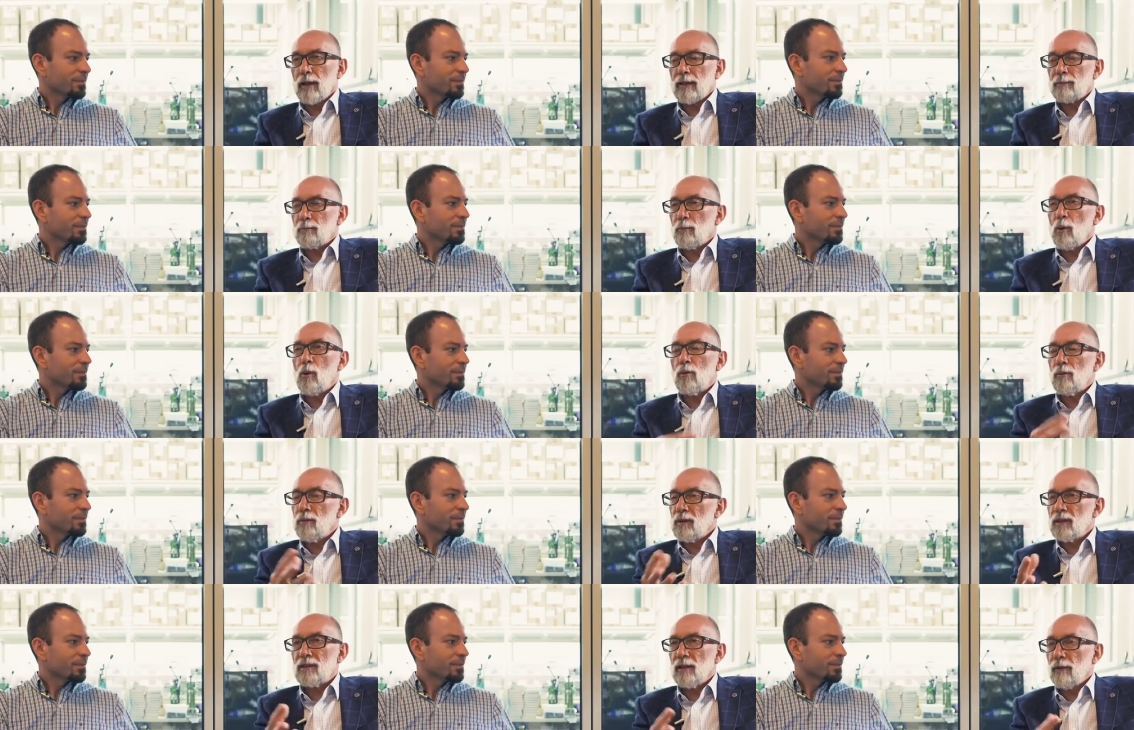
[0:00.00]
Speaker 1: I
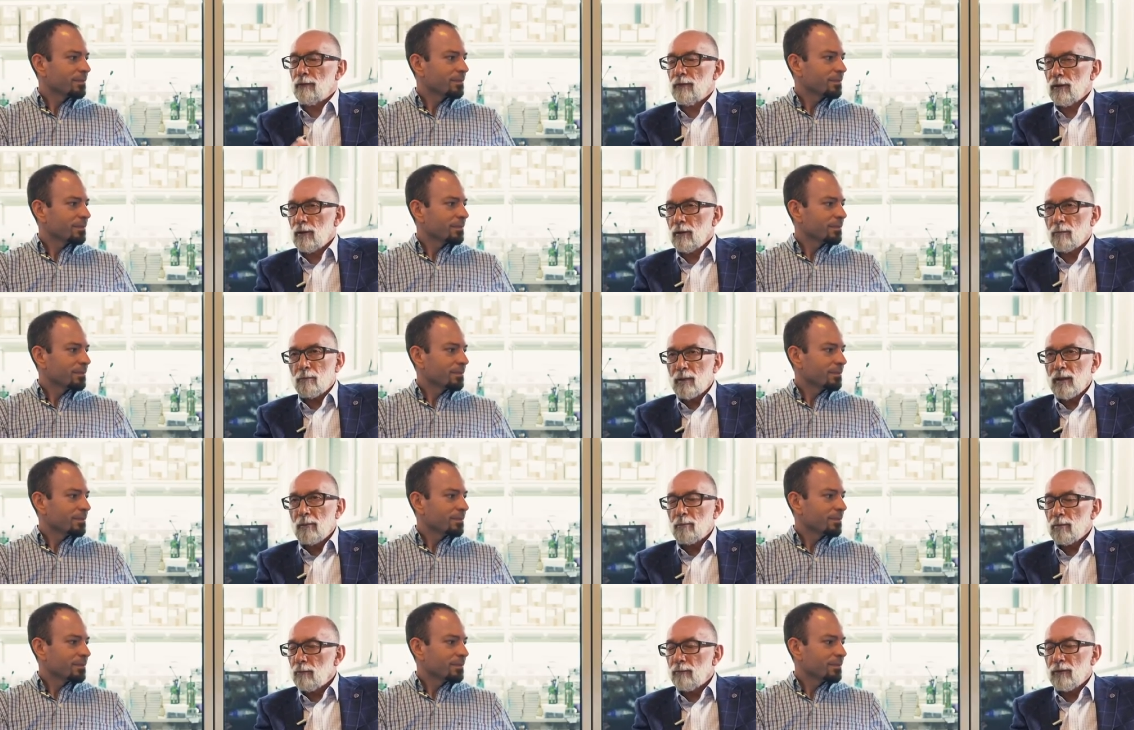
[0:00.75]
spoke with several
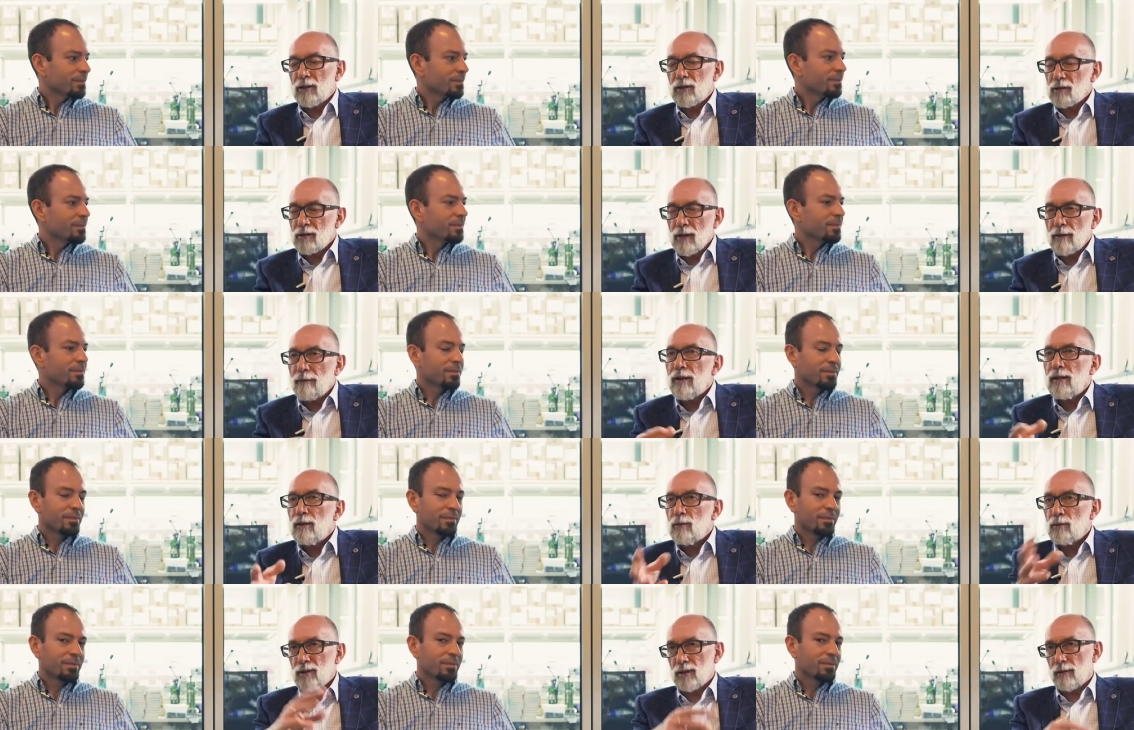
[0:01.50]
people which
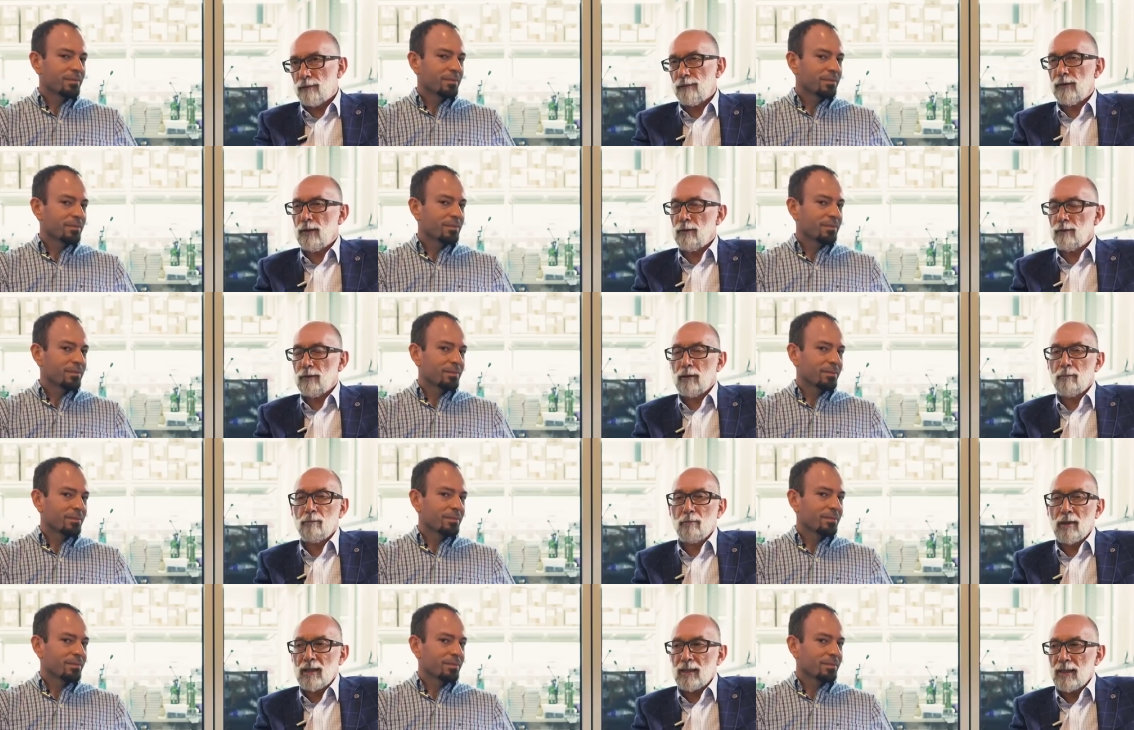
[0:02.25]
never used the
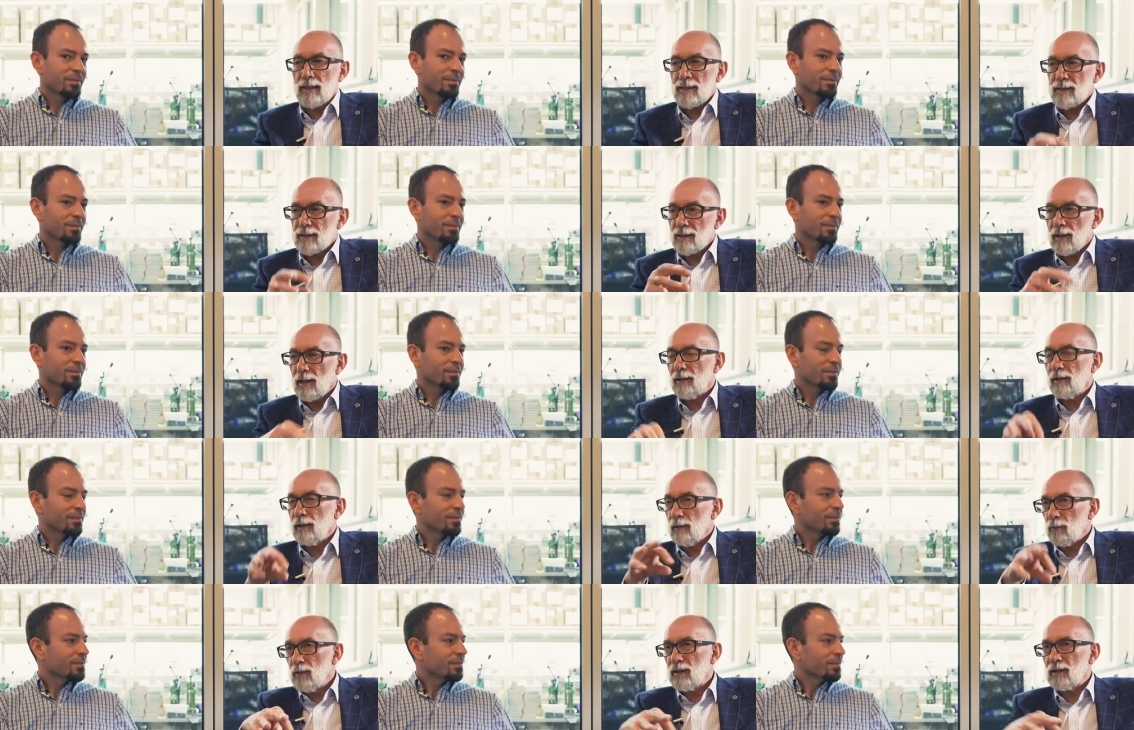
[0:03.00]
fountain pen and
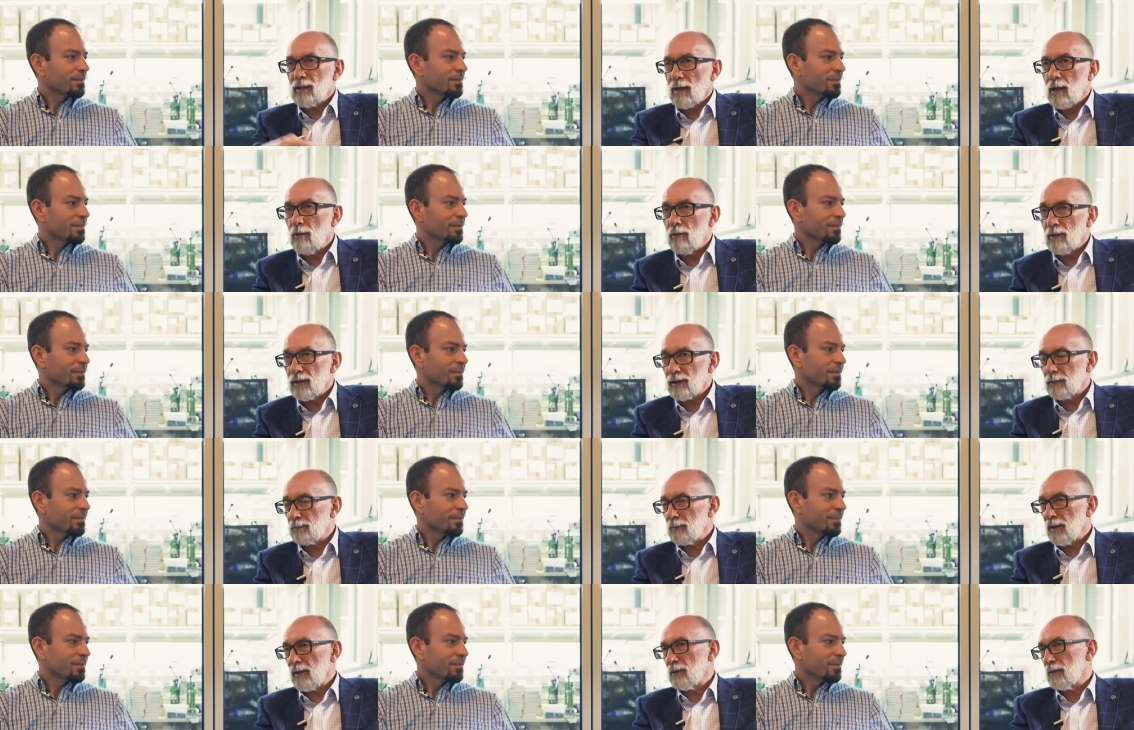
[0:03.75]
started with
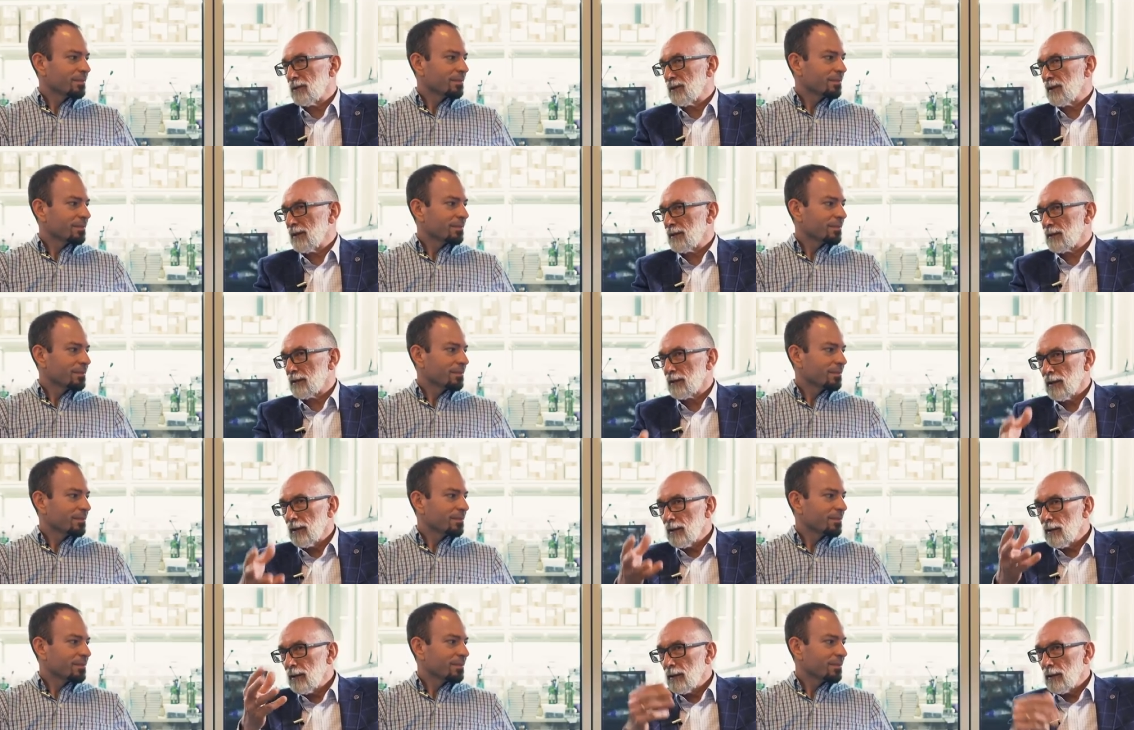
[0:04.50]
ours because it's